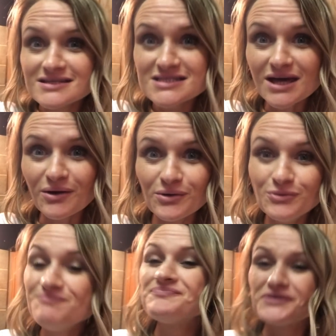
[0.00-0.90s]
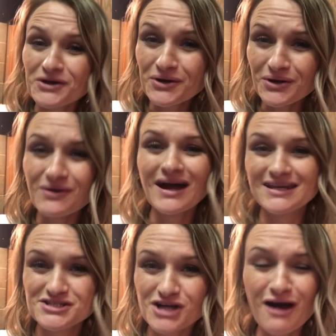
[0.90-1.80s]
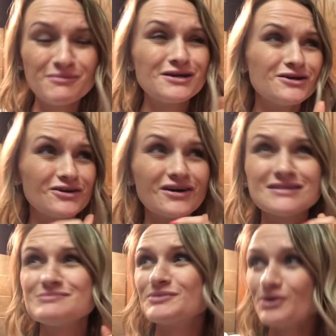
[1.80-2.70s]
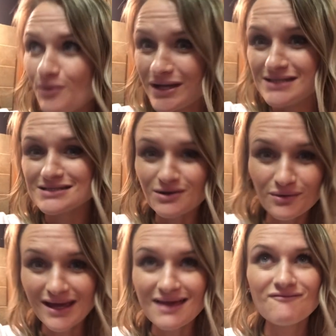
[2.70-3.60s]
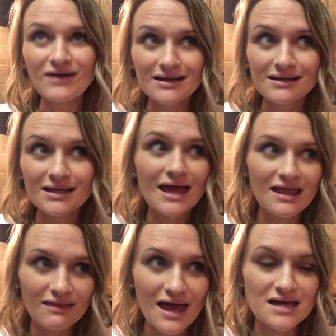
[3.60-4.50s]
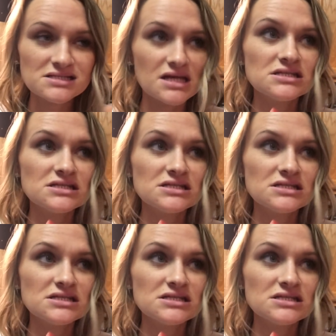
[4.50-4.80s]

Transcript: So, your girl got a job. Your girl got some coins. Okay, finally, at last.